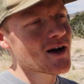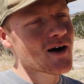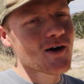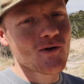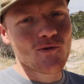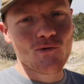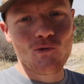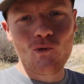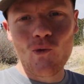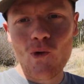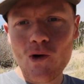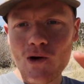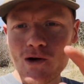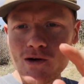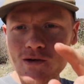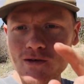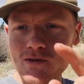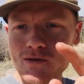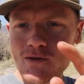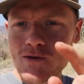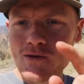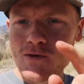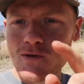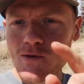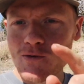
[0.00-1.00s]
of
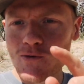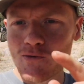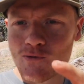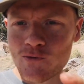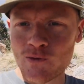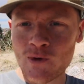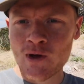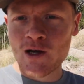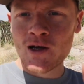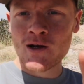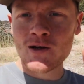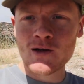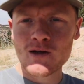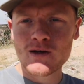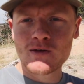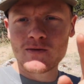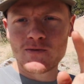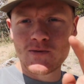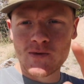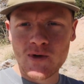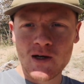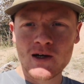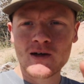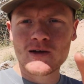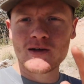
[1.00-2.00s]
one very,
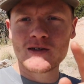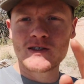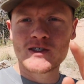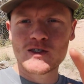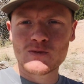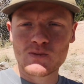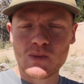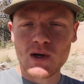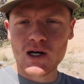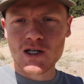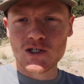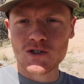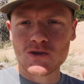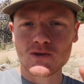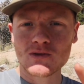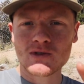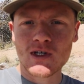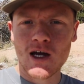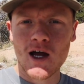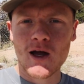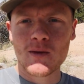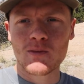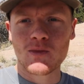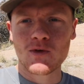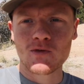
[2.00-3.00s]
very special
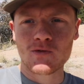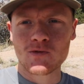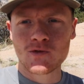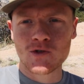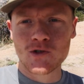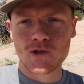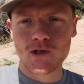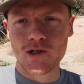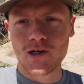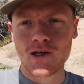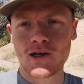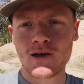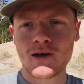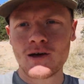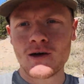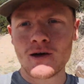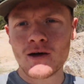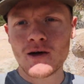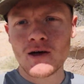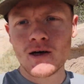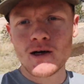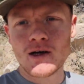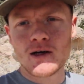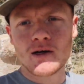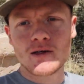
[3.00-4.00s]
type of tree.
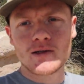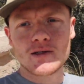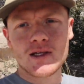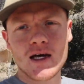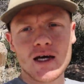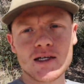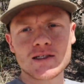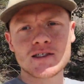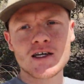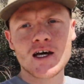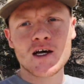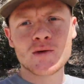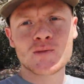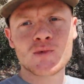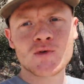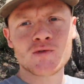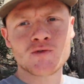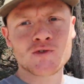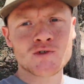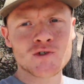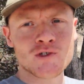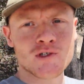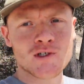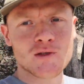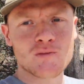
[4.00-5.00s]
That type of
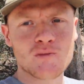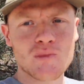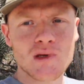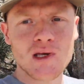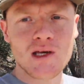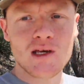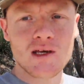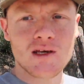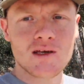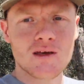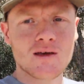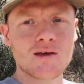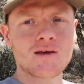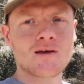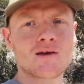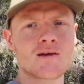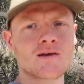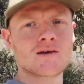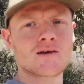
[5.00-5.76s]
tree being